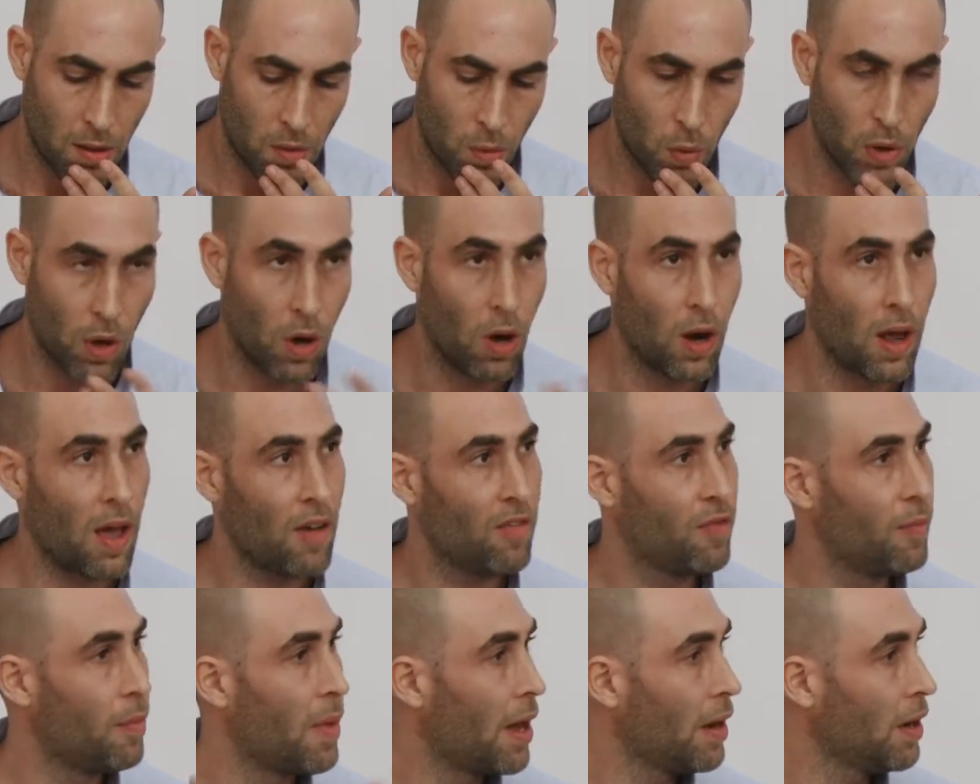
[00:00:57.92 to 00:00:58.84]
We all
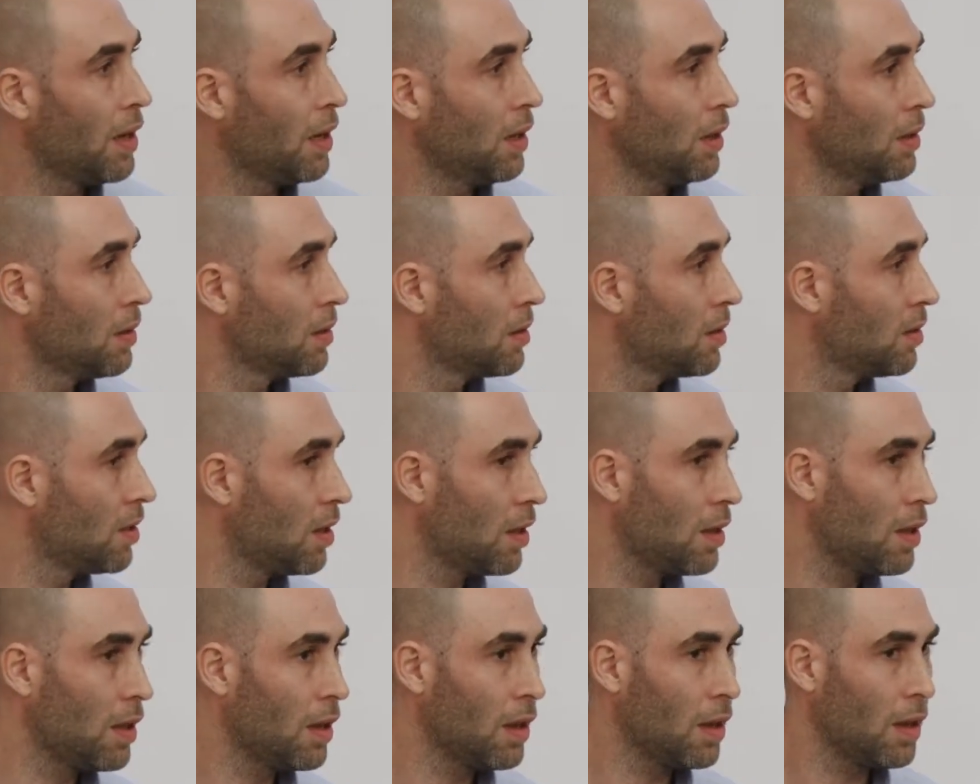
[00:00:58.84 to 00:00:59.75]
have money
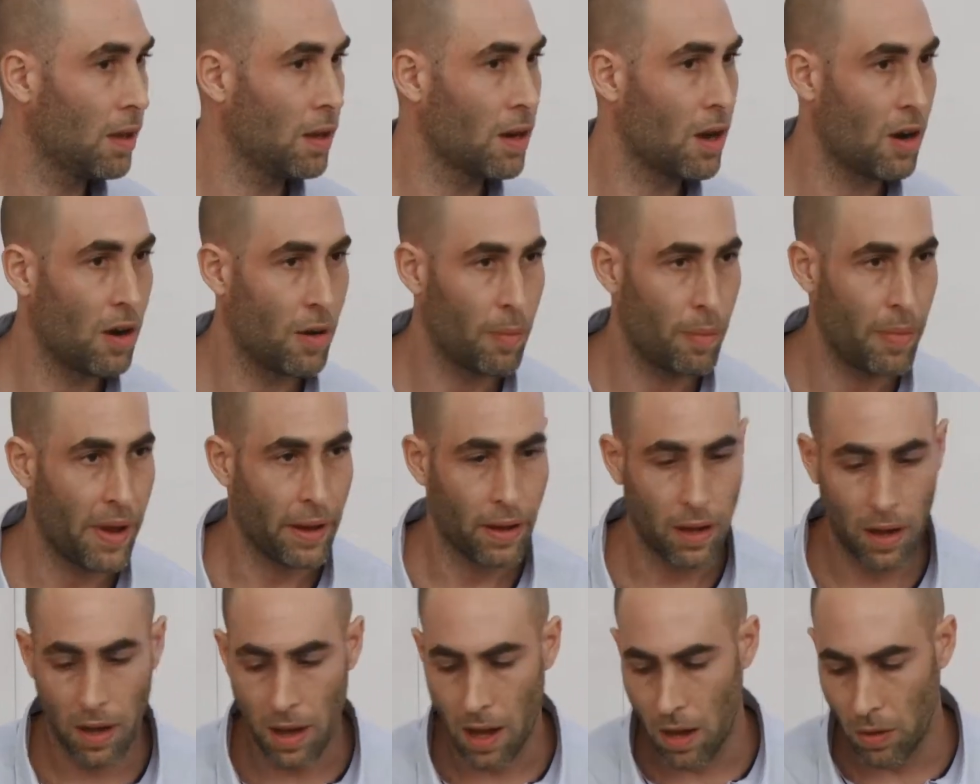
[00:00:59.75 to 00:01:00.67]
sitting in our bank
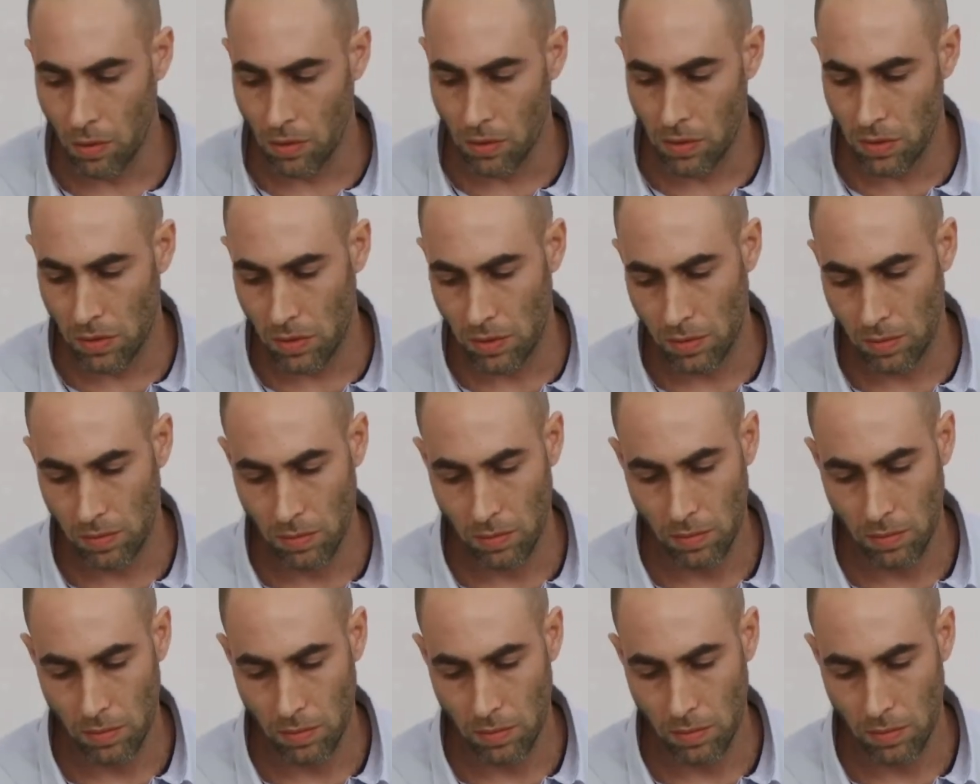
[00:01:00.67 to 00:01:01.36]
accounts.